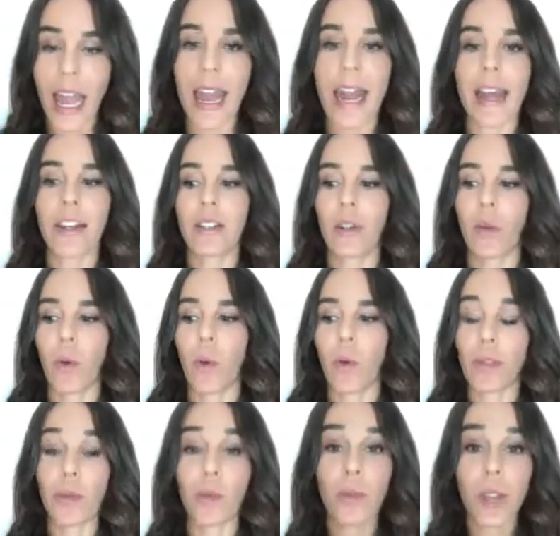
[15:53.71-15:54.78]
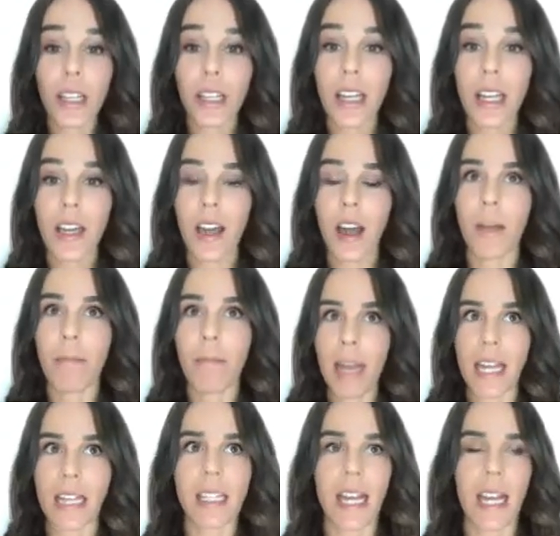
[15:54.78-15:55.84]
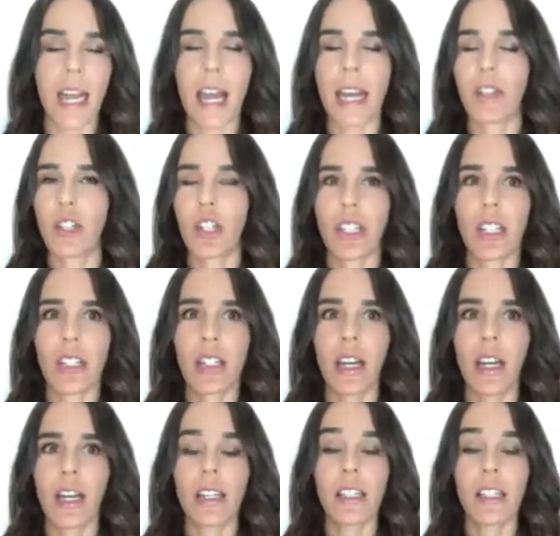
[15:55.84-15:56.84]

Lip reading: And what was really amazing and just